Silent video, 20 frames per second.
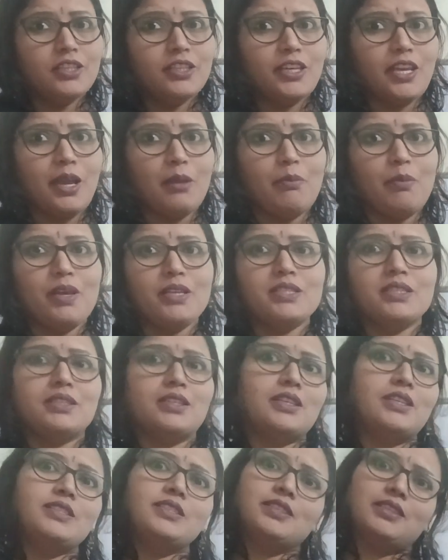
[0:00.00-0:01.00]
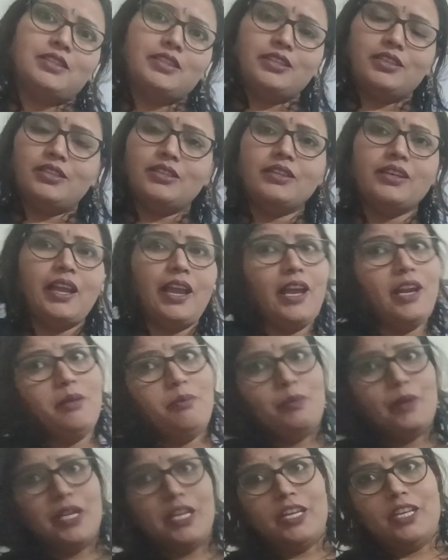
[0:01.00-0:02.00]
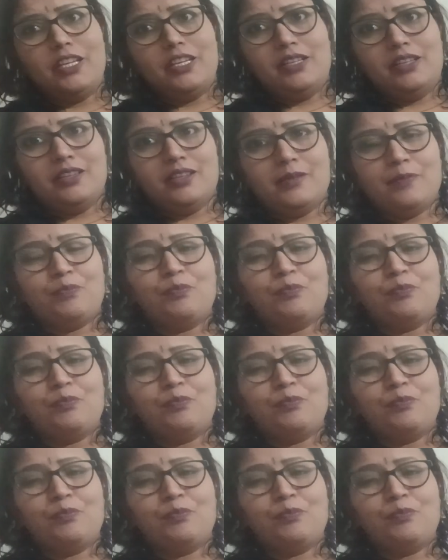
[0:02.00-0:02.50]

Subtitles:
capacities liter and milliliter.